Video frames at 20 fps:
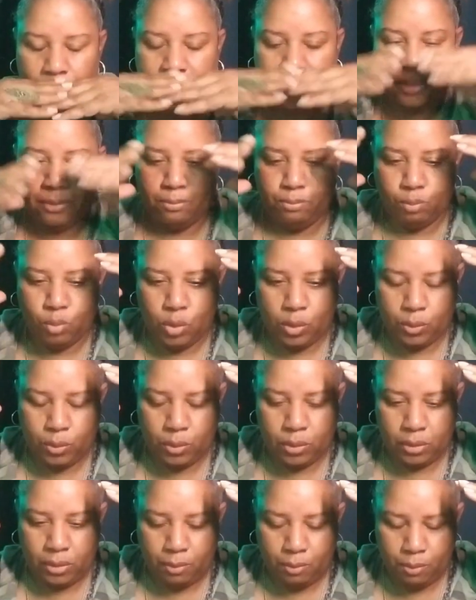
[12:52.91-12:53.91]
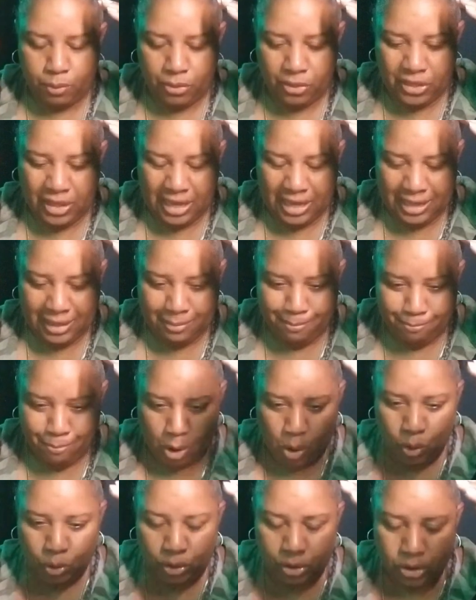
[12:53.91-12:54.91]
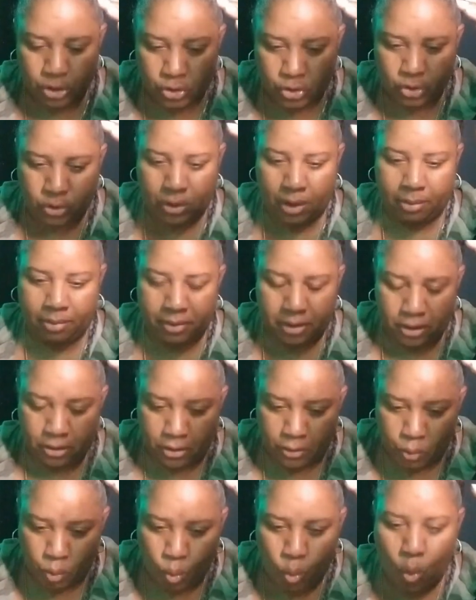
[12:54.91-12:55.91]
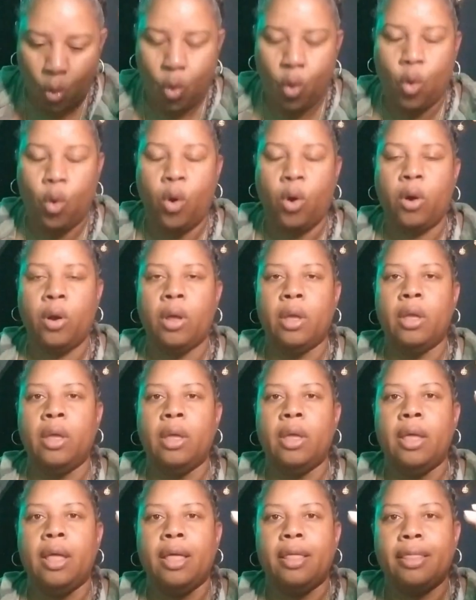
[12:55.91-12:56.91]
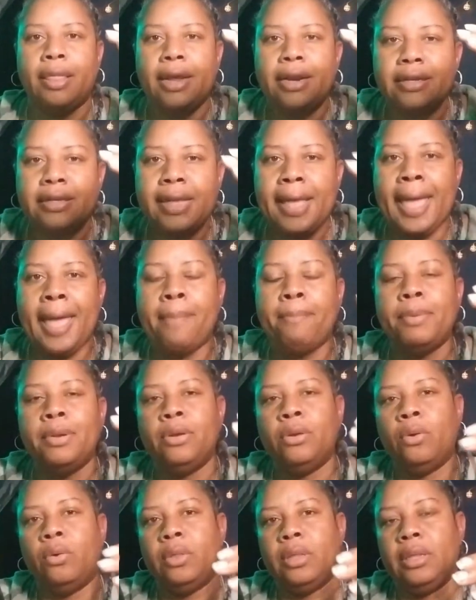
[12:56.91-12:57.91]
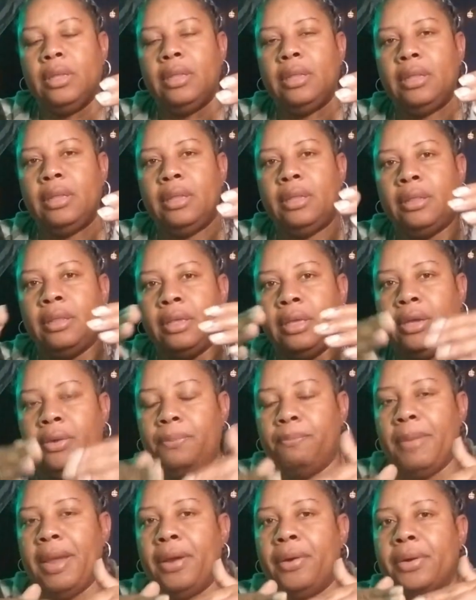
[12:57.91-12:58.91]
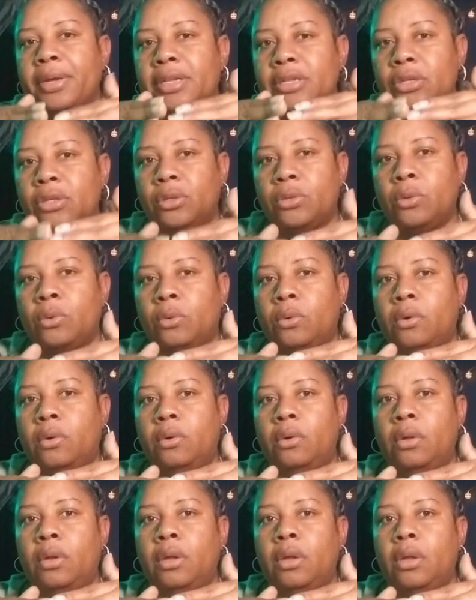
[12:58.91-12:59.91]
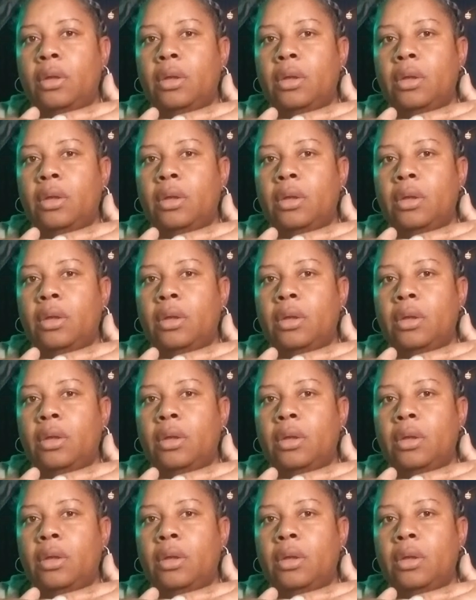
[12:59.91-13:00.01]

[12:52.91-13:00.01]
was the most disruptive war that has happened on the American soil,